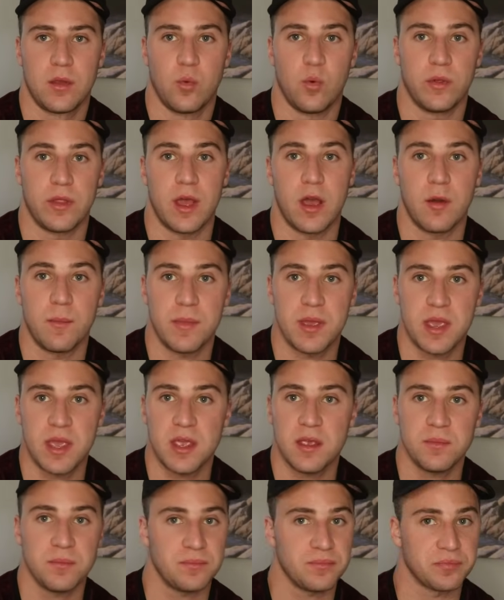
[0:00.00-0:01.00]
Without
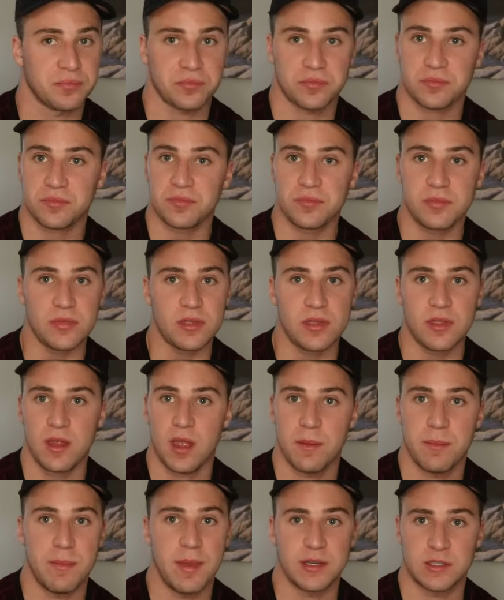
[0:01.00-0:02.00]
me,
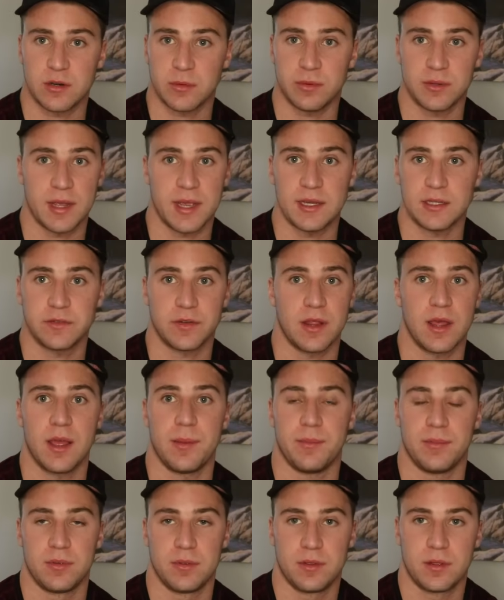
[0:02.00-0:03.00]
miserable days for
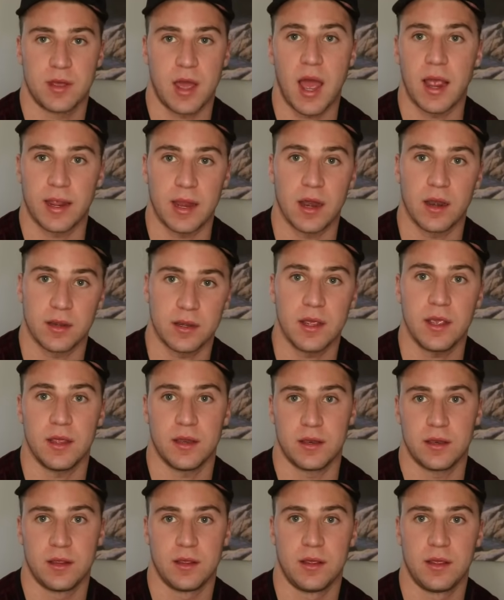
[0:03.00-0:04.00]
them. I guarantee
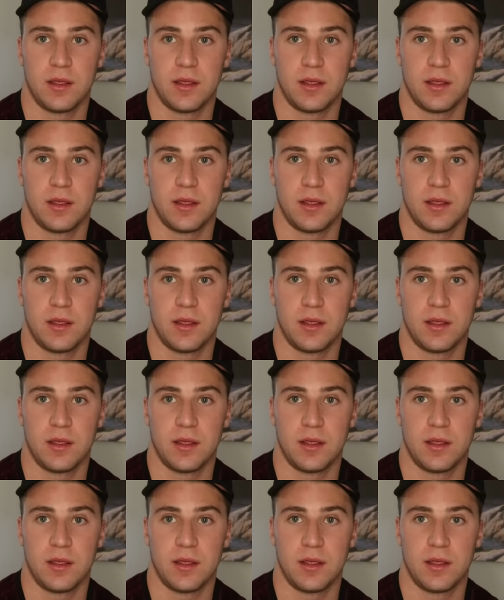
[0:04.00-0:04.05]
it.